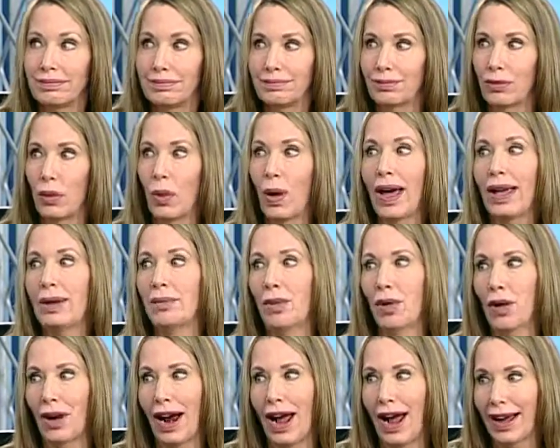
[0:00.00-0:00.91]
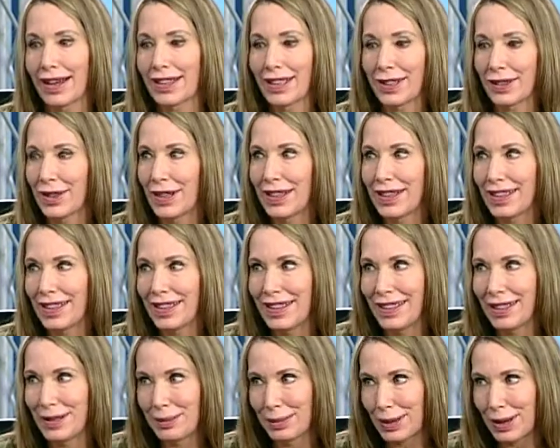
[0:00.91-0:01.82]
way more accurate than
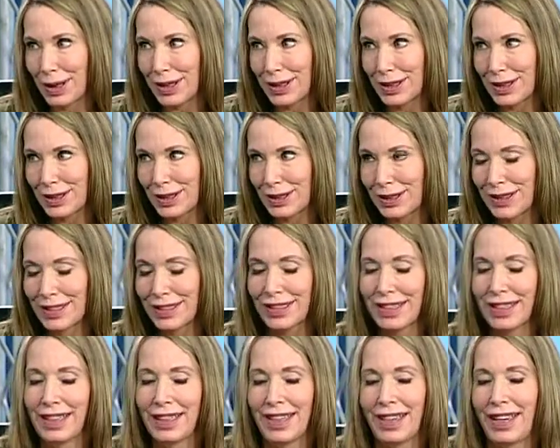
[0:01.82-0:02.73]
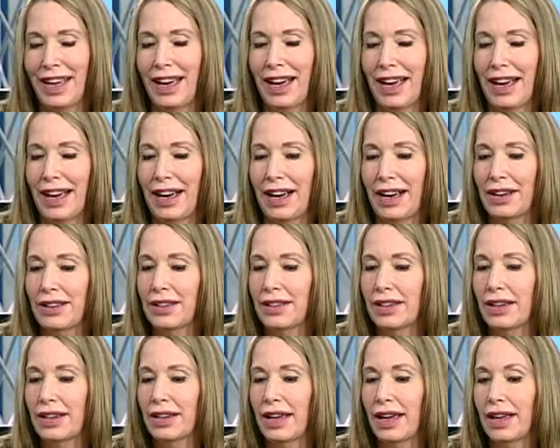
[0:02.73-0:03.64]
the impressions,
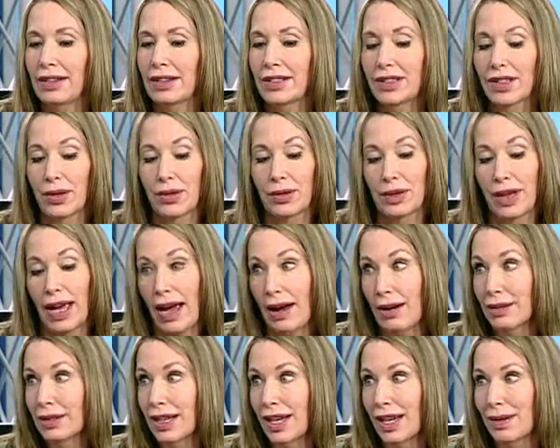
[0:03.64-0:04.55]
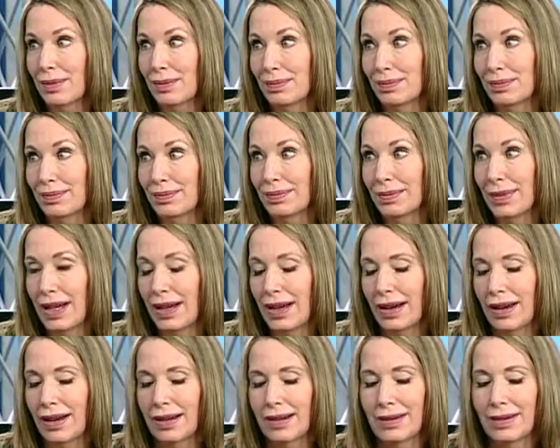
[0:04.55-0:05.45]
and so the outcome
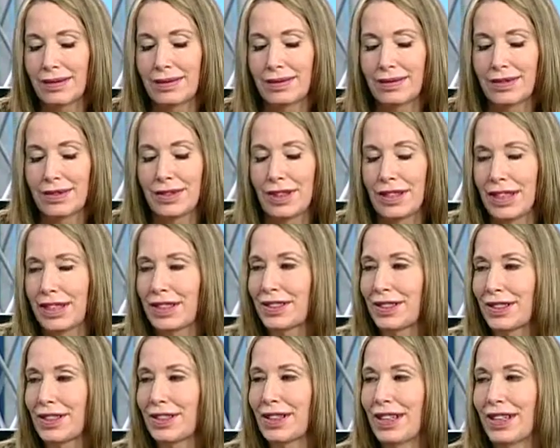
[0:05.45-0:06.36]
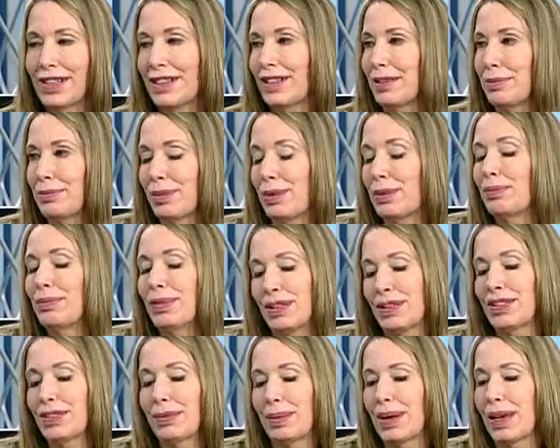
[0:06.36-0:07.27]

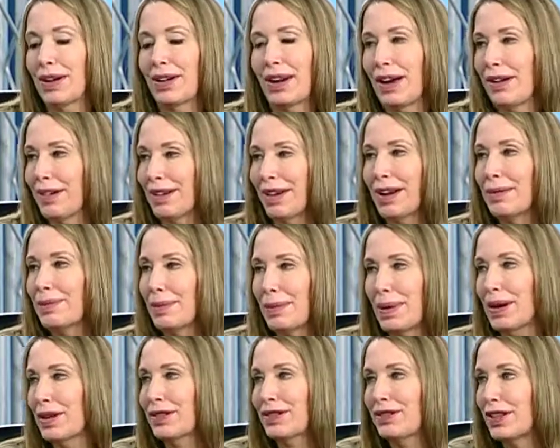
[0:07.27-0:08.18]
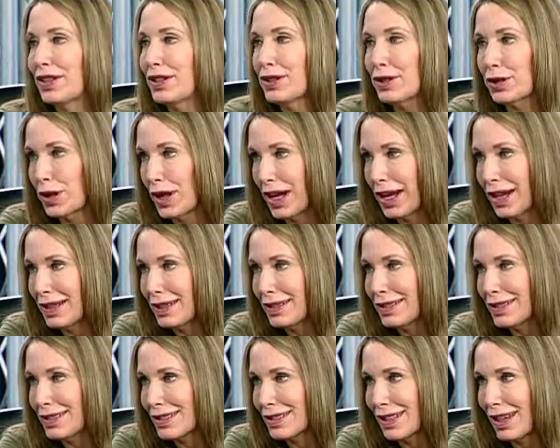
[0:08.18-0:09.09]
it's a better outcome, better fit
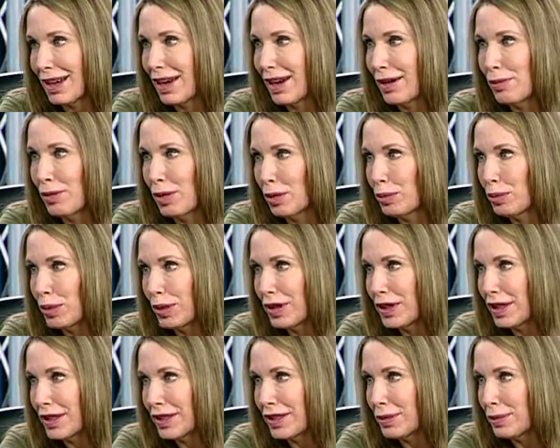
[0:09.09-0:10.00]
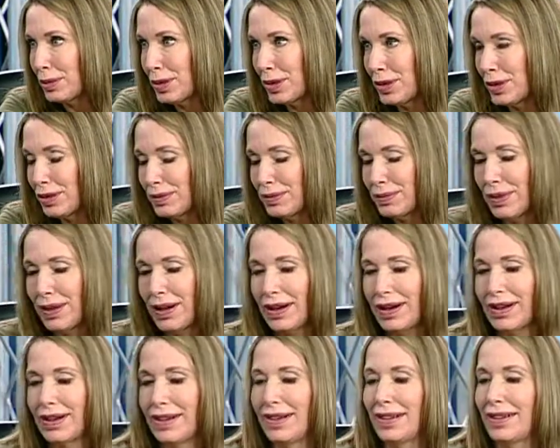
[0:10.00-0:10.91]
trays, more predictable
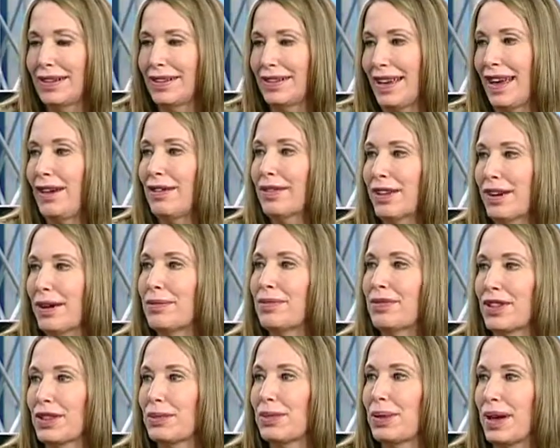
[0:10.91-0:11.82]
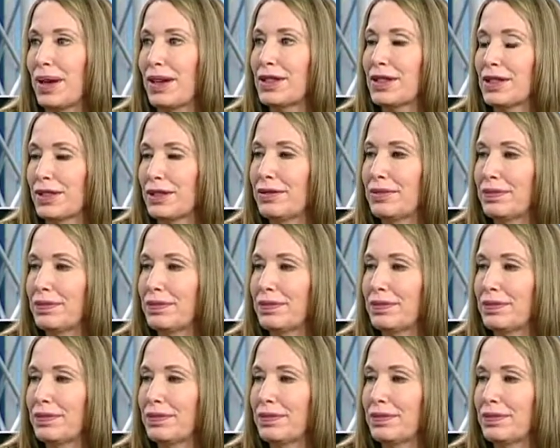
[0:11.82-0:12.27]
outcome for the patient.